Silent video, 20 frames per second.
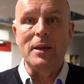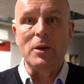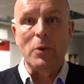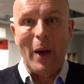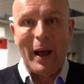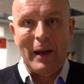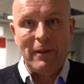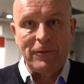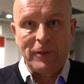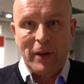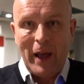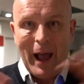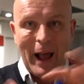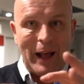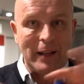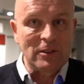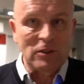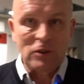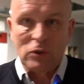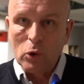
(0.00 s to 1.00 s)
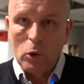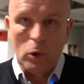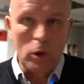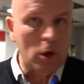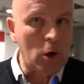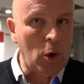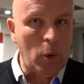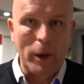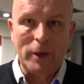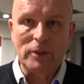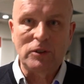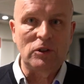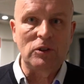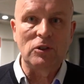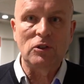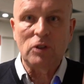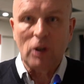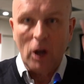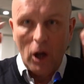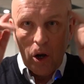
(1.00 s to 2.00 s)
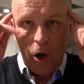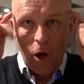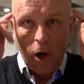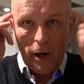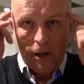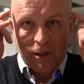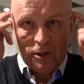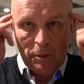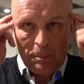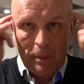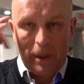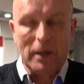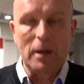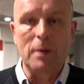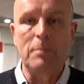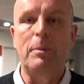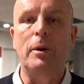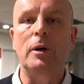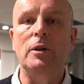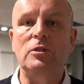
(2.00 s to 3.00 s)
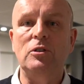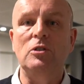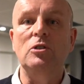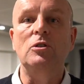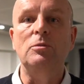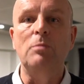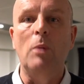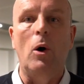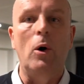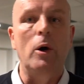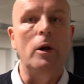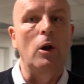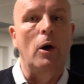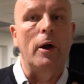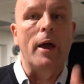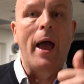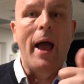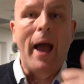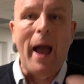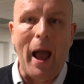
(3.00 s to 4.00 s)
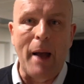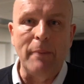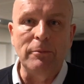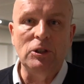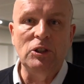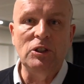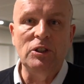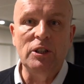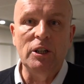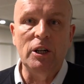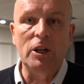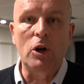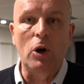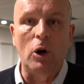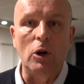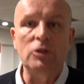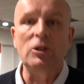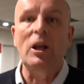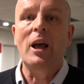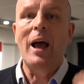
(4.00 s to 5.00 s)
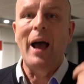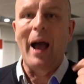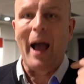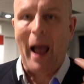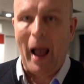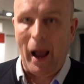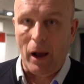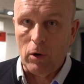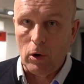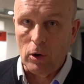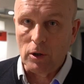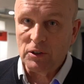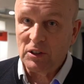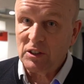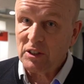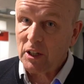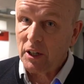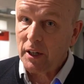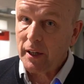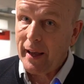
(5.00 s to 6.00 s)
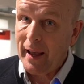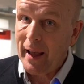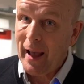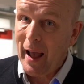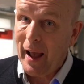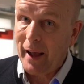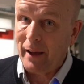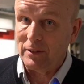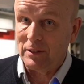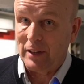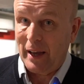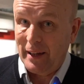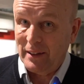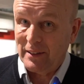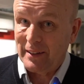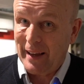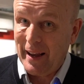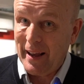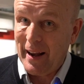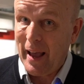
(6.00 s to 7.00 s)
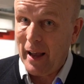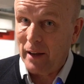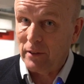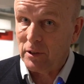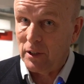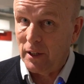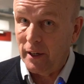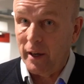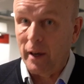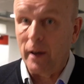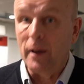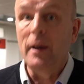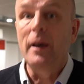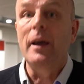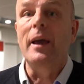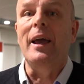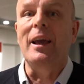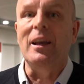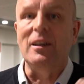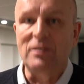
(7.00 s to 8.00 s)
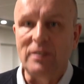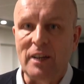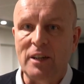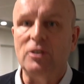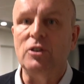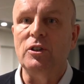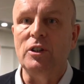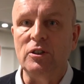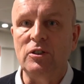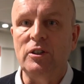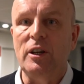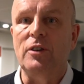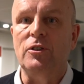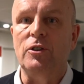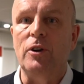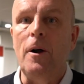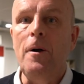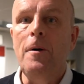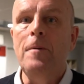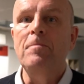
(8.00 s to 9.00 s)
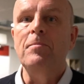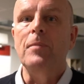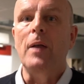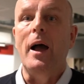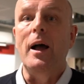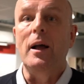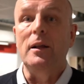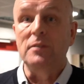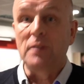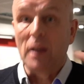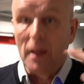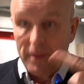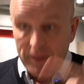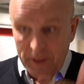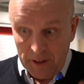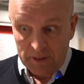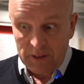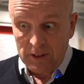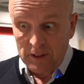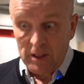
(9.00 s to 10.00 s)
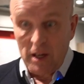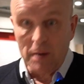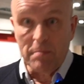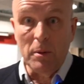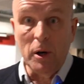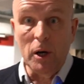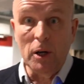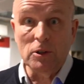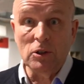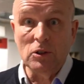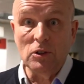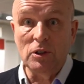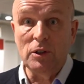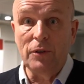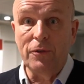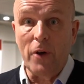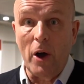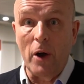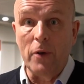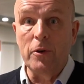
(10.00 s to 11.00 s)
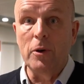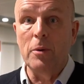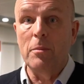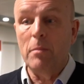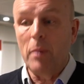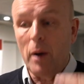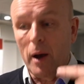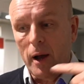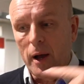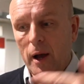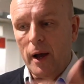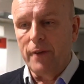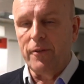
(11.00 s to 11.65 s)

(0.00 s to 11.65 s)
You have to answer all the questions that are likely to be in a person's mind, like how much is it going to cost, how long is it going to take to get out here, etc., etc. And this is the emergency phone number.